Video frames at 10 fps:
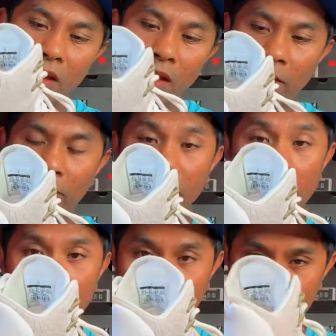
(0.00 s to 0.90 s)
a
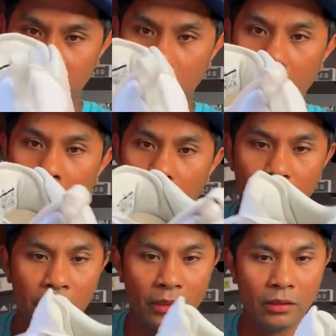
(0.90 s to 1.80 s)
feminish color,
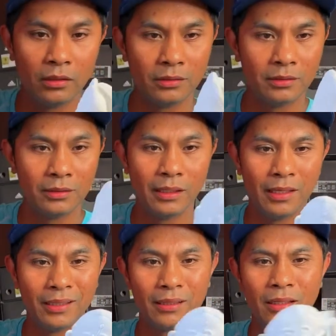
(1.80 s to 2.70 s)
because
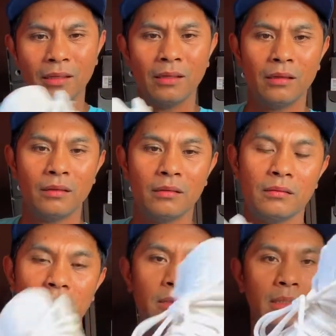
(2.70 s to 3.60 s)
like
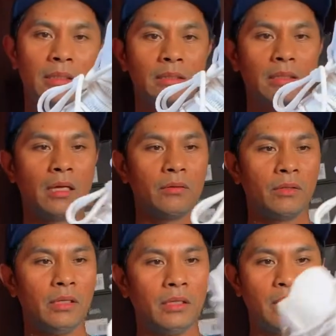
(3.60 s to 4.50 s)
it's not
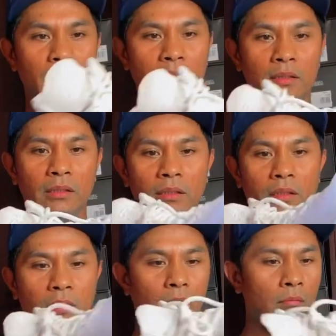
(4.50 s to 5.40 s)
really that
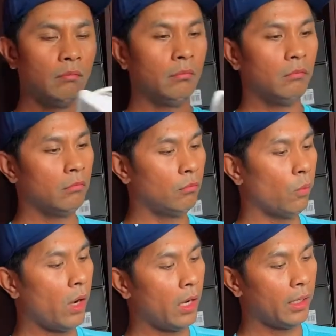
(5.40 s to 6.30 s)

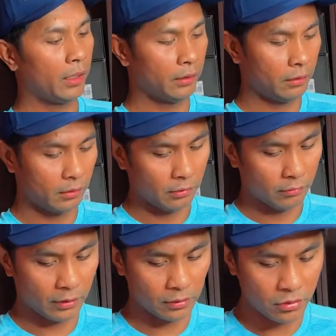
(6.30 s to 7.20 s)
white,
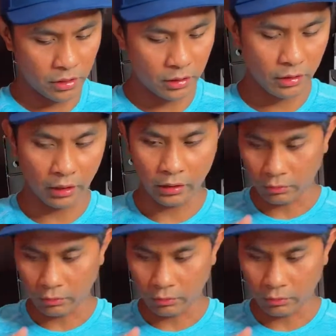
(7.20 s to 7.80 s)
because it's kind of